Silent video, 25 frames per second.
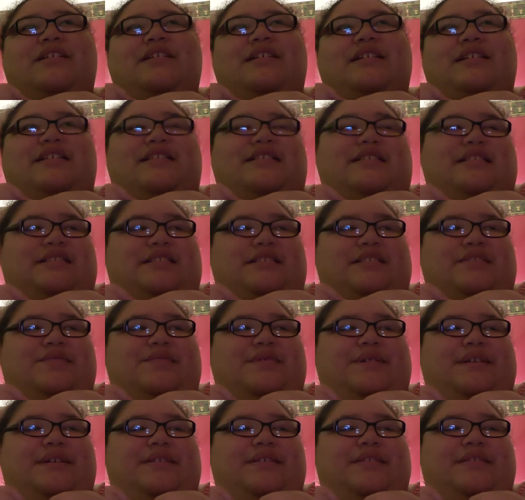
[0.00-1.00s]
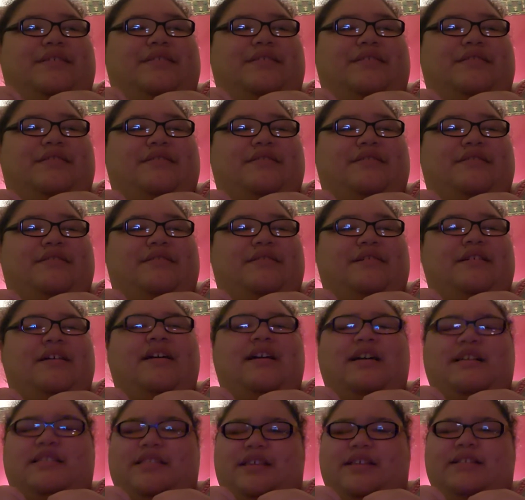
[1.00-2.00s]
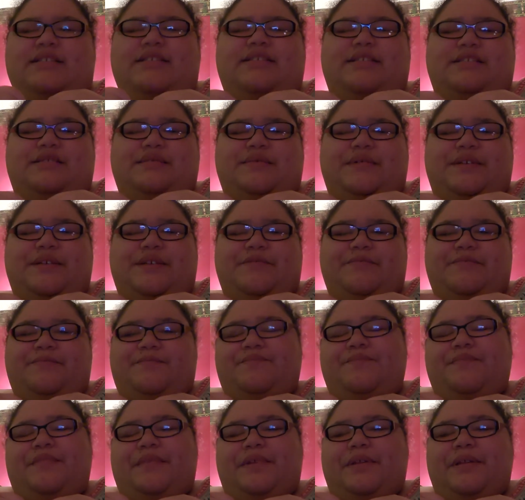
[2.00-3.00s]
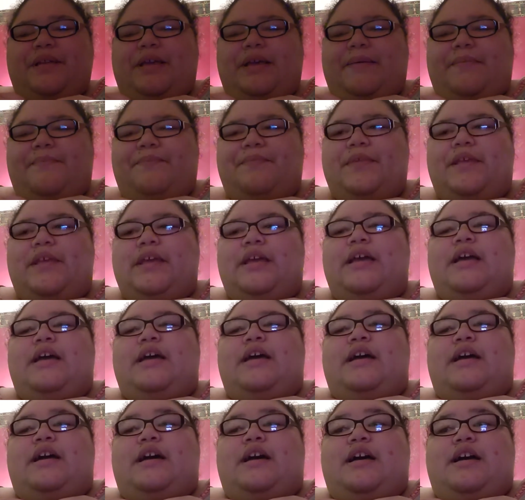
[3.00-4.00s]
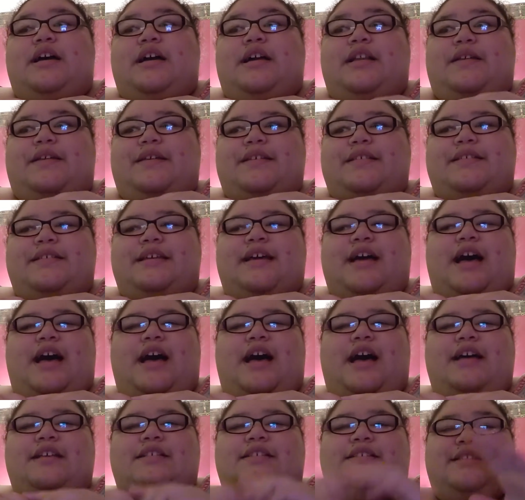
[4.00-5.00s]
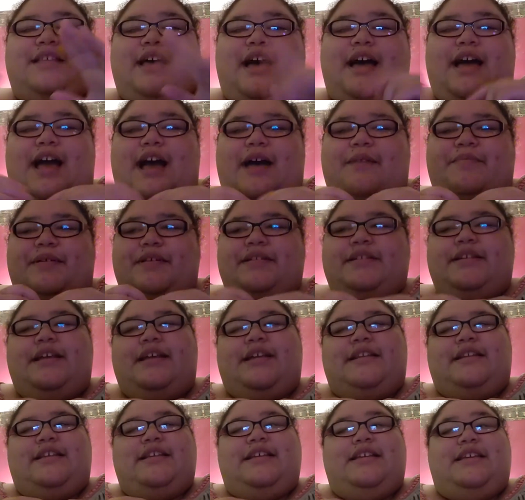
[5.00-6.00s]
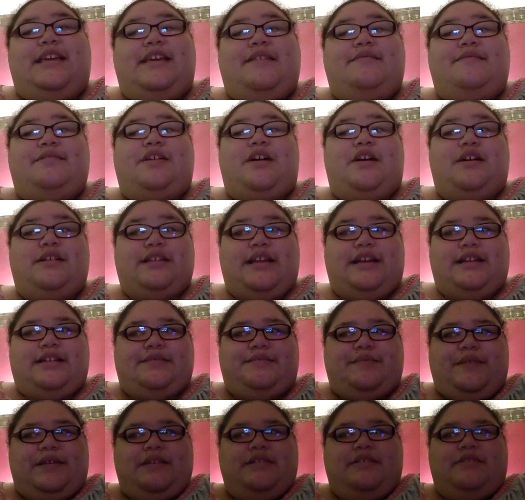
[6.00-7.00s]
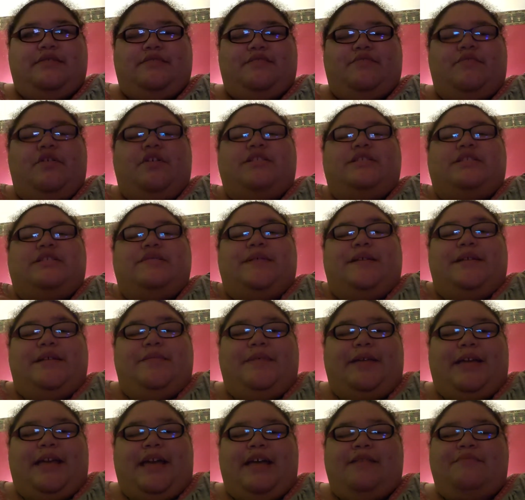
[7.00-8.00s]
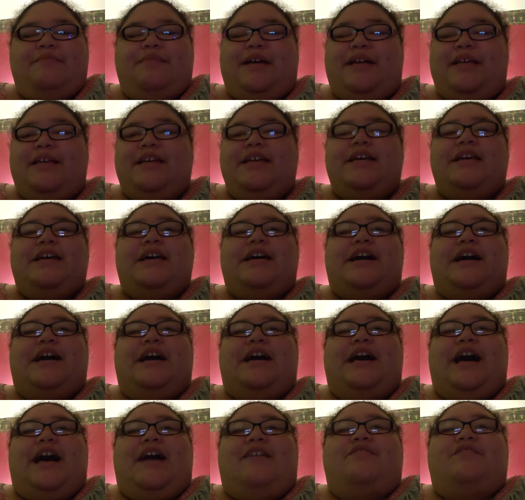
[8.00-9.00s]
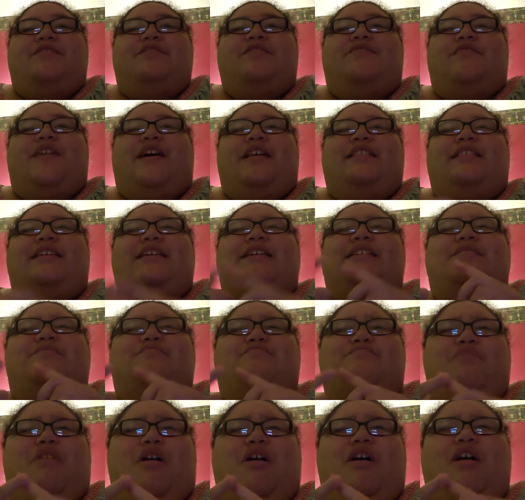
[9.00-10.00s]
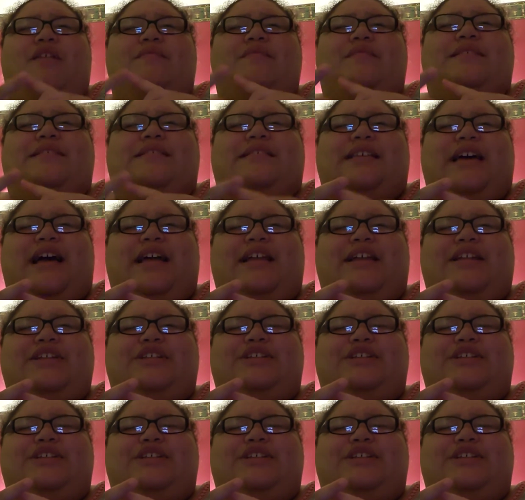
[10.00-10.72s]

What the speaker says: is it this week? I think it's this week. Yeah. Anyways, so that happened, and he keeps contacting me and wants to meet up again, but after the fact that his mom decided